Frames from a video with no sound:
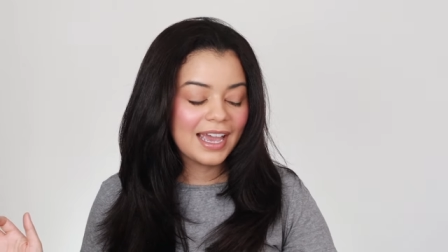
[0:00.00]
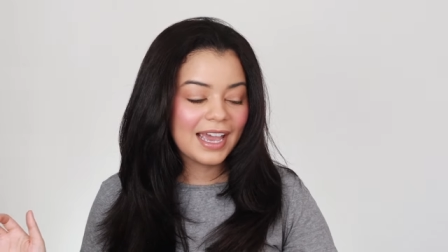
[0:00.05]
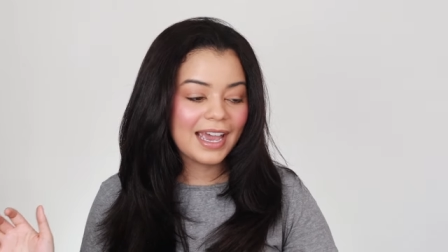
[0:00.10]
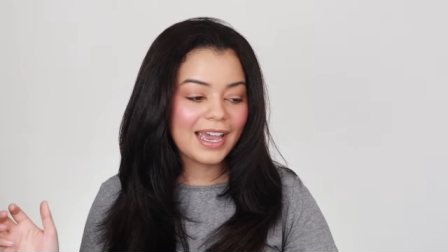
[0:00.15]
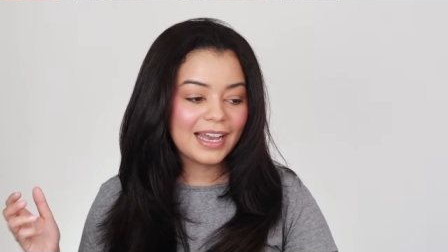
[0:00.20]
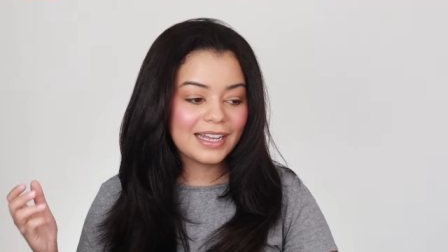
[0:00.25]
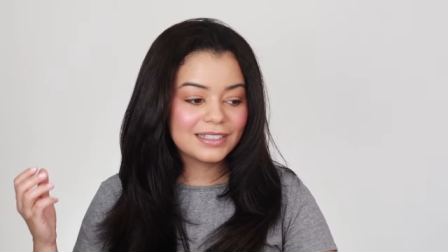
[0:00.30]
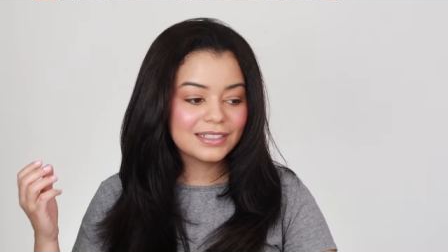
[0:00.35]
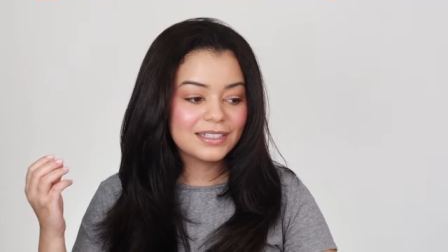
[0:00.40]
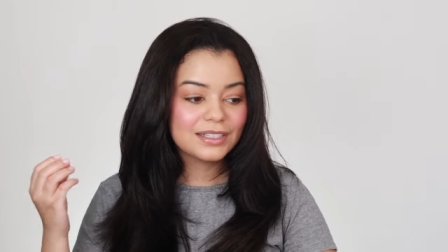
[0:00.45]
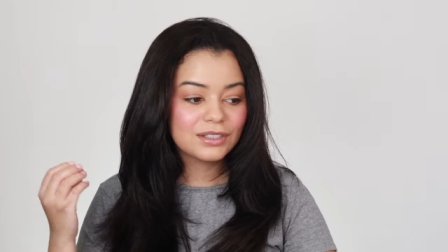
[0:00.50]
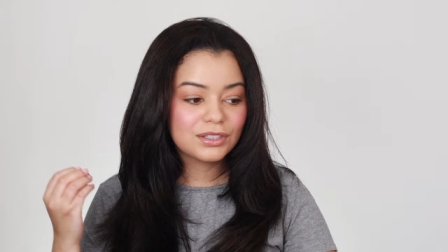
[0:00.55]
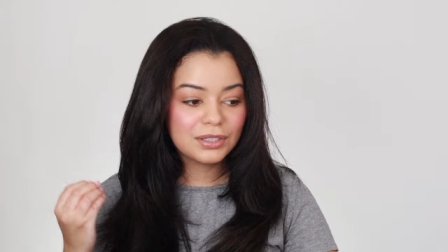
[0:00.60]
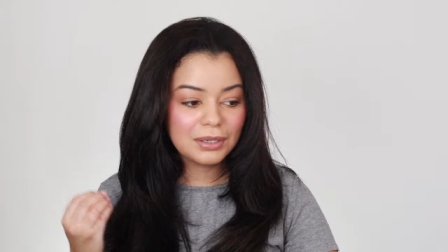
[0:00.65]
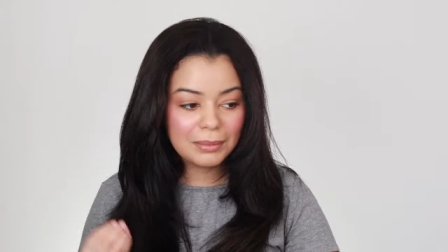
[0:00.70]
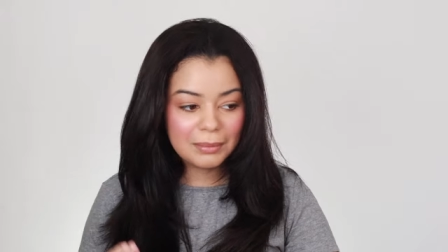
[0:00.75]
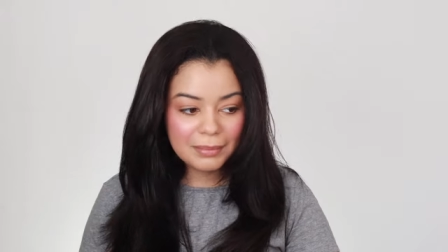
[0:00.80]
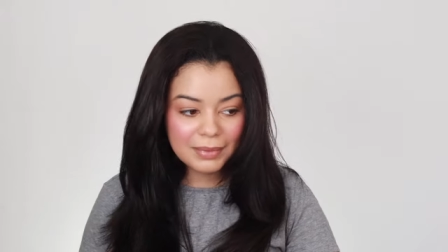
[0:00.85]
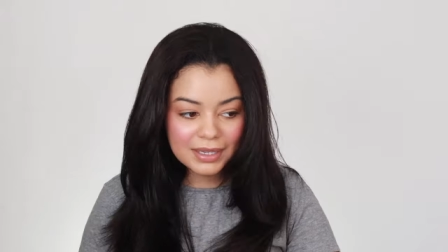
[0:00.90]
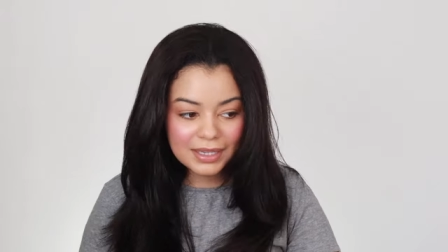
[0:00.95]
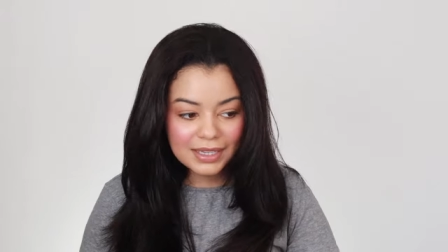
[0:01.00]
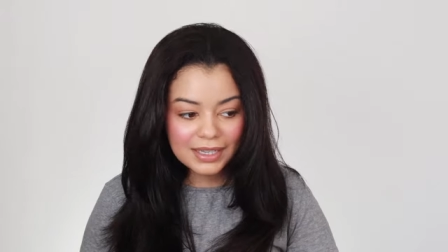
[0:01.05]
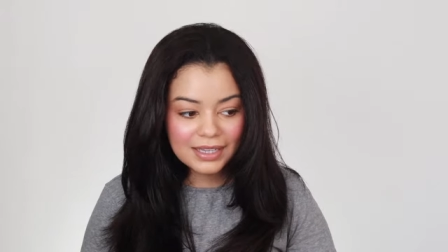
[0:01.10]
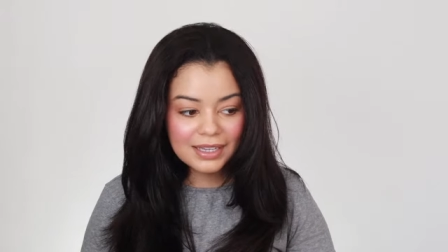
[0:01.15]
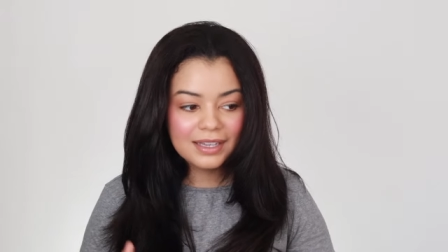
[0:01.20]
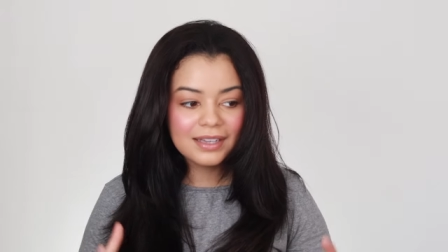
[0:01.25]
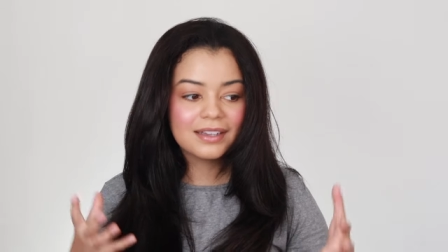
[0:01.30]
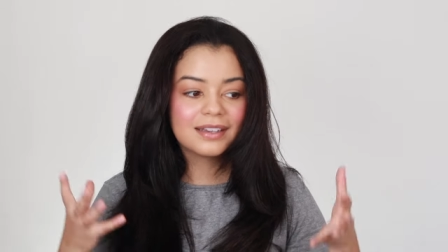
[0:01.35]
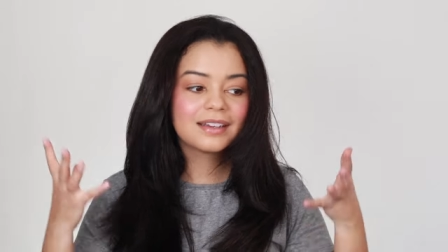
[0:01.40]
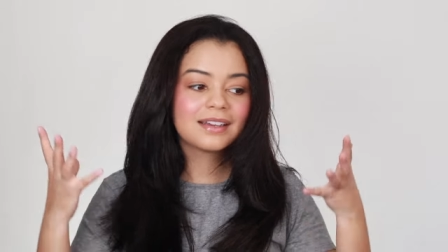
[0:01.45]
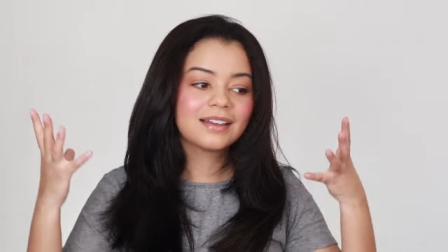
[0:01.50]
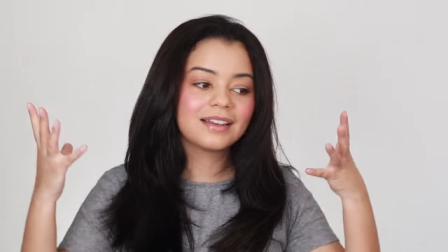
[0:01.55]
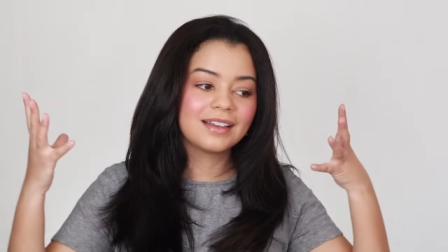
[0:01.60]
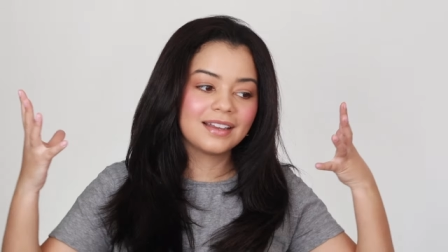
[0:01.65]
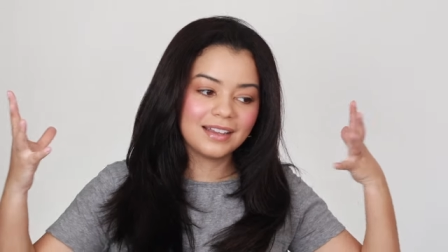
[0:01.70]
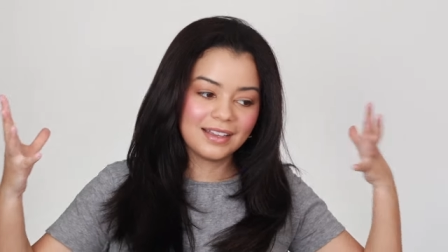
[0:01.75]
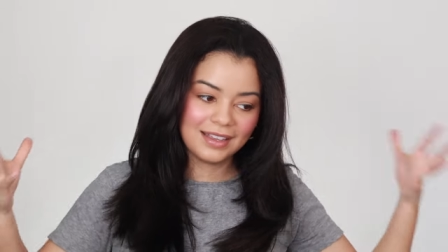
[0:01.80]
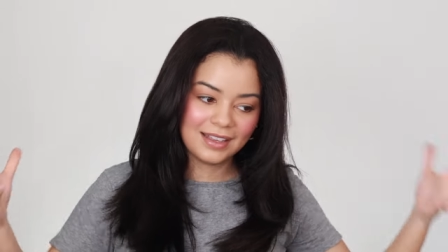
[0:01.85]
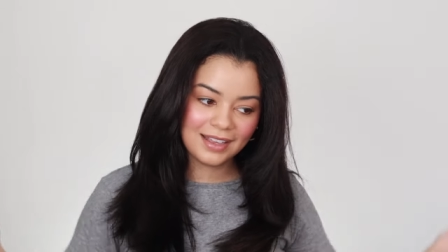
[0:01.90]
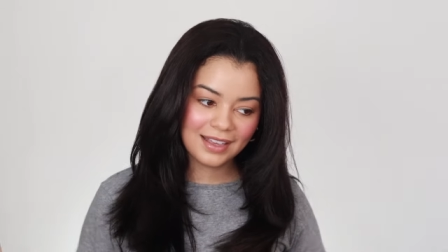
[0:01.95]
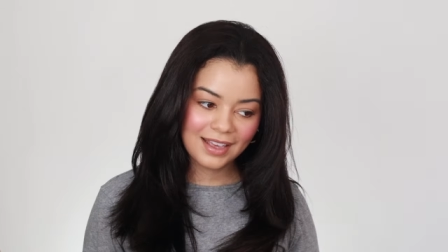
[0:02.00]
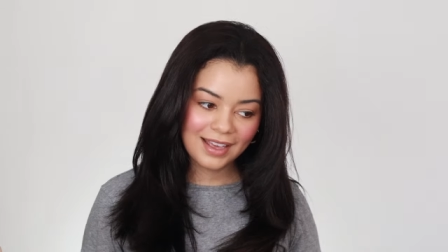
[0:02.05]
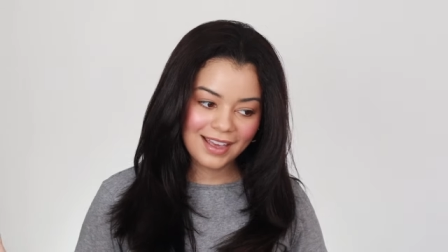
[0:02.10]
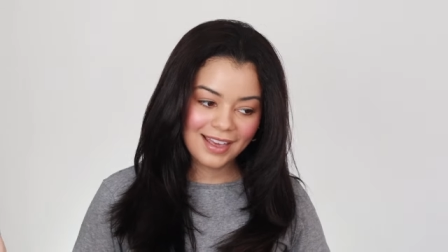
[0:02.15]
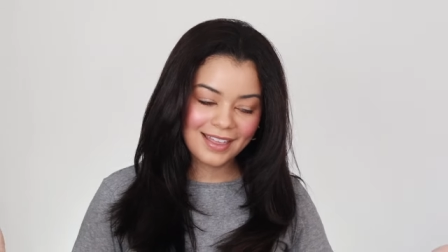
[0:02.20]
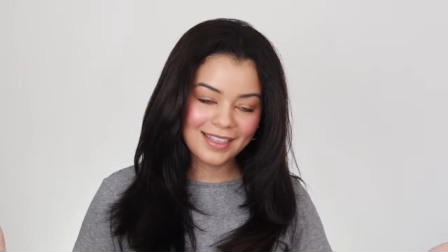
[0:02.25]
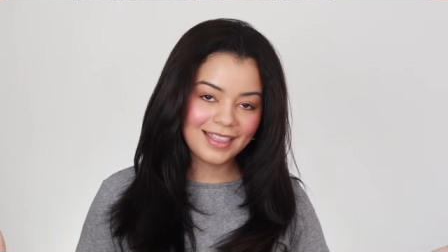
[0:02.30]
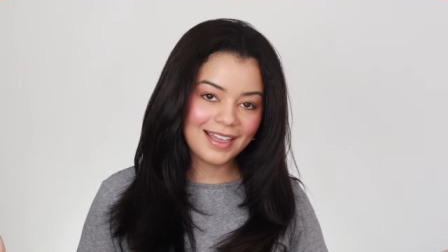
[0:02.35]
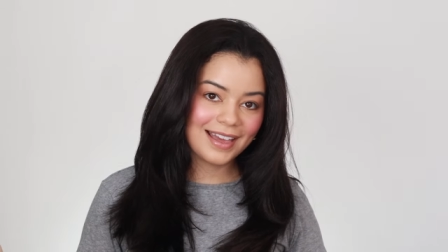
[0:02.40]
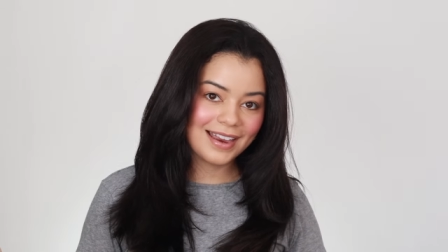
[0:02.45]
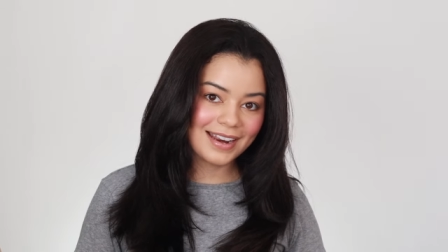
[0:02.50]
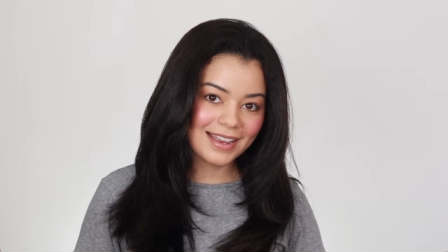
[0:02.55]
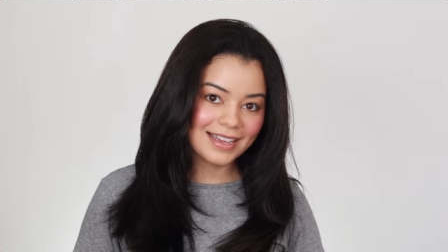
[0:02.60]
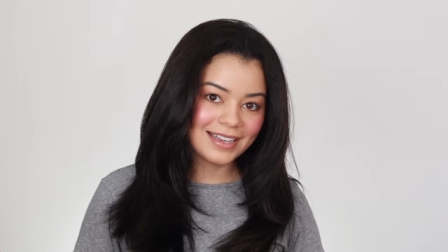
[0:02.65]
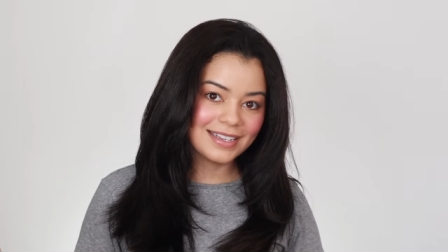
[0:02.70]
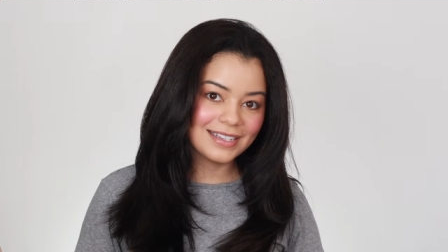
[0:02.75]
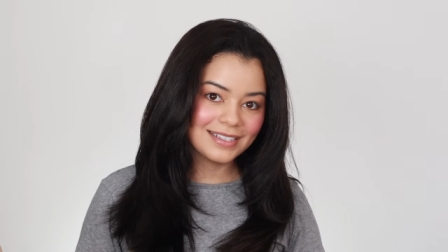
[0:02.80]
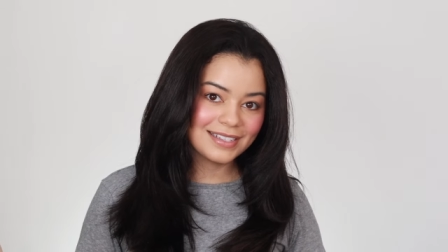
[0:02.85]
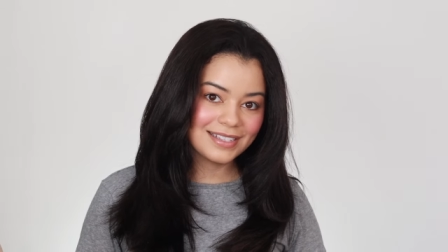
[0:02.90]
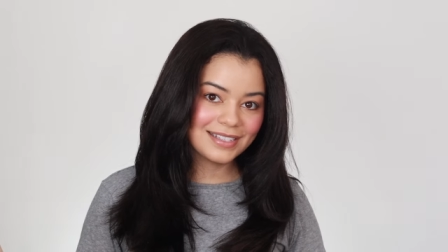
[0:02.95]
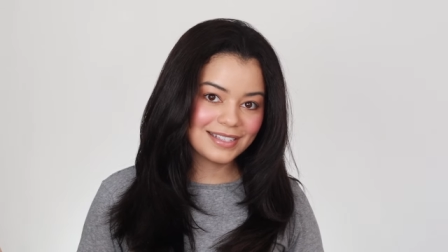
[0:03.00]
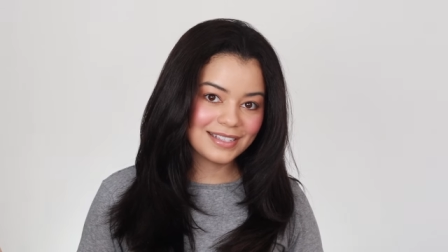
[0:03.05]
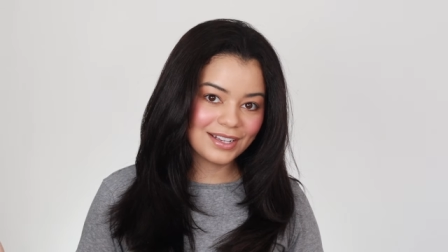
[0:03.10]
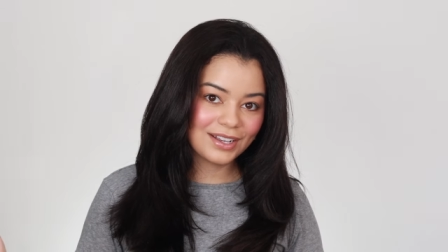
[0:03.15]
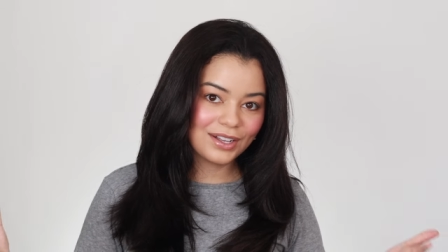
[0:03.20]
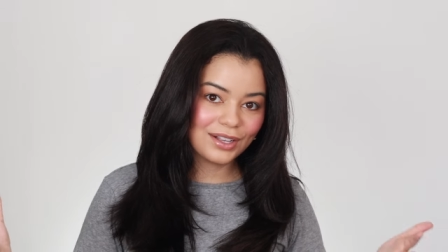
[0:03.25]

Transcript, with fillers: And to me, that is